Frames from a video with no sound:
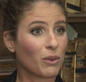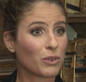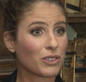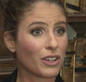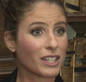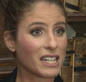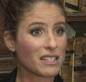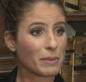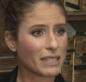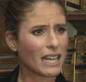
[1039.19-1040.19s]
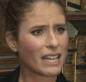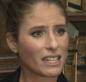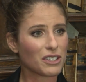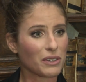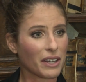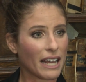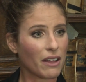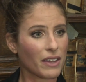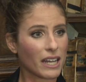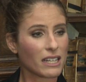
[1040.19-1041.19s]
also needs to be taken into
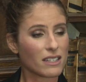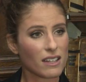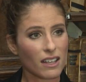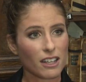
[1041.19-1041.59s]
account that it's